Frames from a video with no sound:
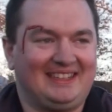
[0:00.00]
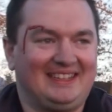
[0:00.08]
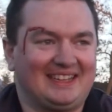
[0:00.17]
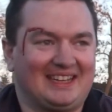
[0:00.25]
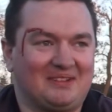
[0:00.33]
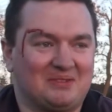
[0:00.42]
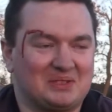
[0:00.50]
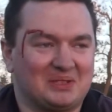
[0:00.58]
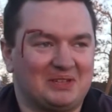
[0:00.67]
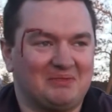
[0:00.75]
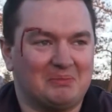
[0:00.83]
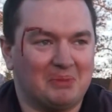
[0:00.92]
he kind of was
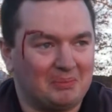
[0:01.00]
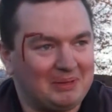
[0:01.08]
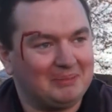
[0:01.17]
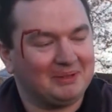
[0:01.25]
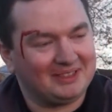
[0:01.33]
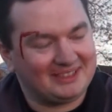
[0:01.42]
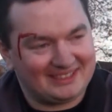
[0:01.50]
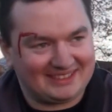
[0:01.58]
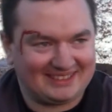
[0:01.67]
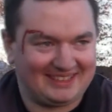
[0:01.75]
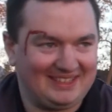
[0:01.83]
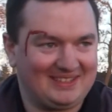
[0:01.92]
looking for more people, and
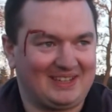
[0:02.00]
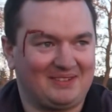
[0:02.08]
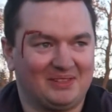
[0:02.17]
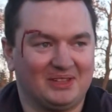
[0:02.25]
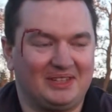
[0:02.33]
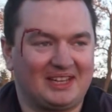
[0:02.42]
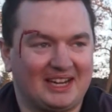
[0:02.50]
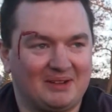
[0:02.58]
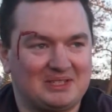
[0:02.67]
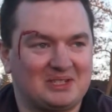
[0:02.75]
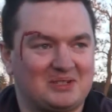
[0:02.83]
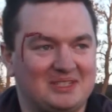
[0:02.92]
he kind of learned that I
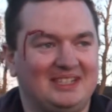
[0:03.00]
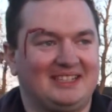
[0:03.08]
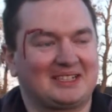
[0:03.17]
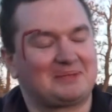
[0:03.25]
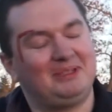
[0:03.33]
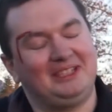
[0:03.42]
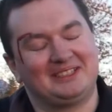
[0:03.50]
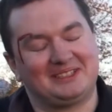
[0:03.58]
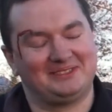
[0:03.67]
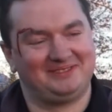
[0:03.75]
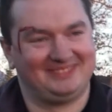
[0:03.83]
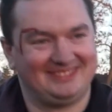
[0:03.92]
was interested and asked me, so.